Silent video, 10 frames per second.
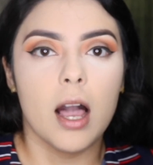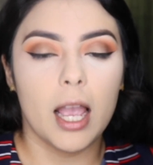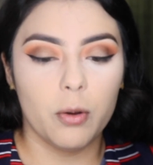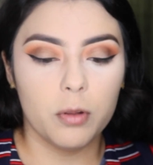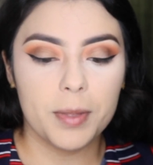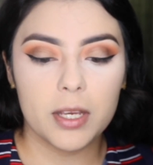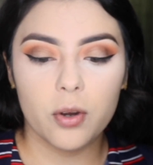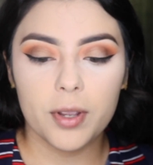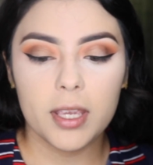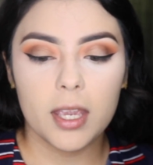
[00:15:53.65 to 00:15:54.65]
I will be
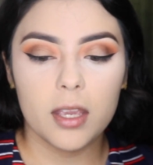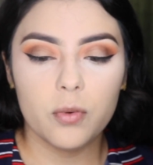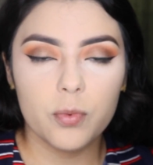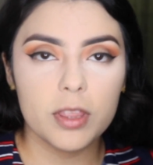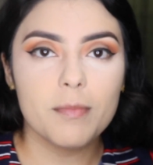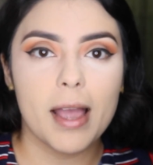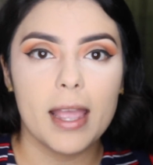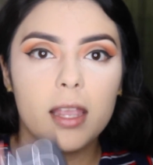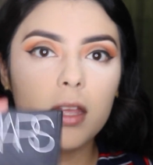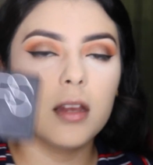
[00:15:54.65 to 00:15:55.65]
going in with
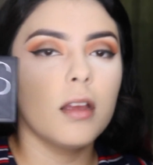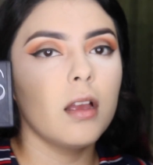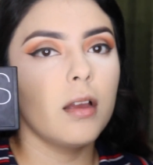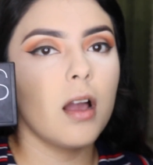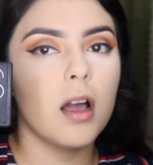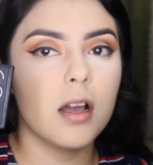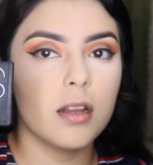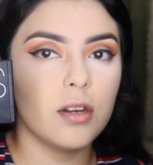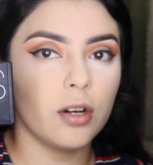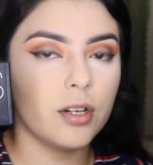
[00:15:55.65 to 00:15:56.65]
my
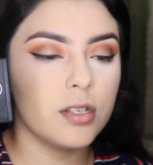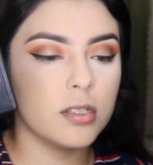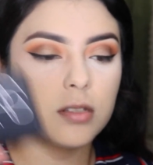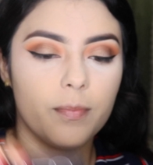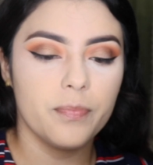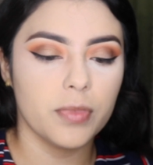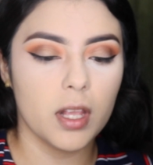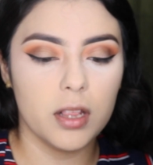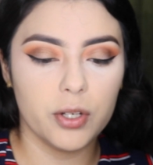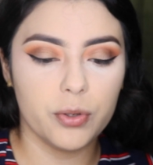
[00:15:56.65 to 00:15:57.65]
NARS
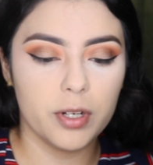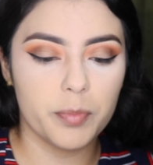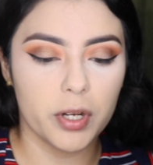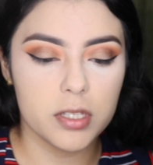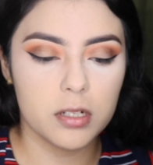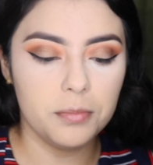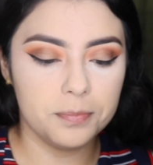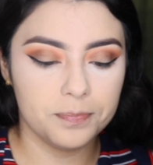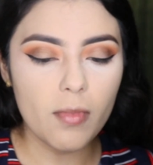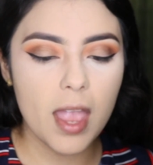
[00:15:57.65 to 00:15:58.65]
Laguna bronzer
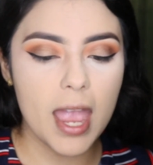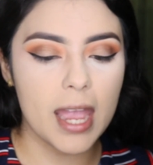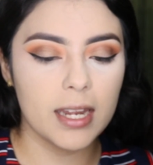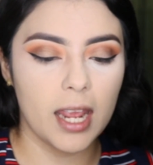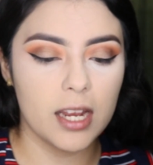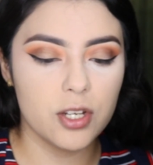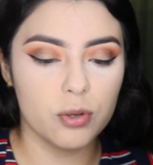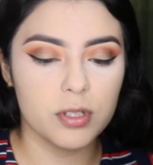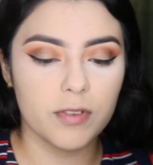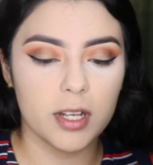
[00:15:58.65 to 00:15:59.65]
and a
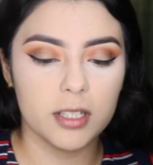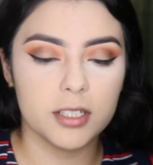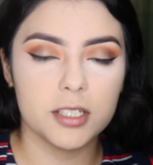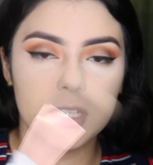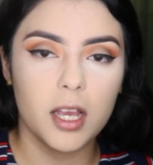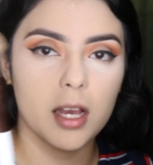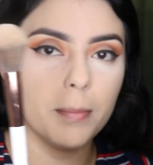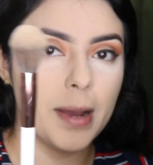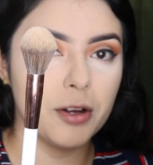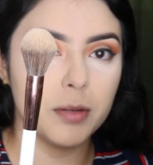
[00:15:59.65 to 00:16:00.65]
Dose of Colors
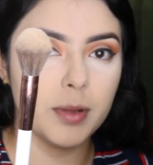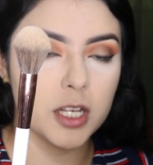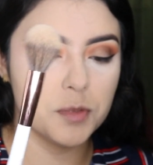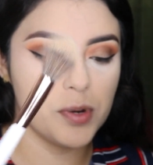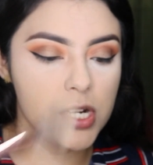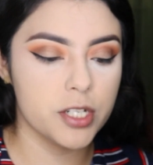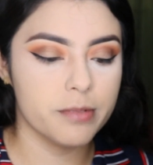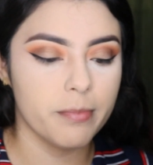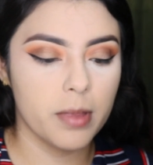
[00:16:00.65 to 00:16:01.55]
powder blush brush.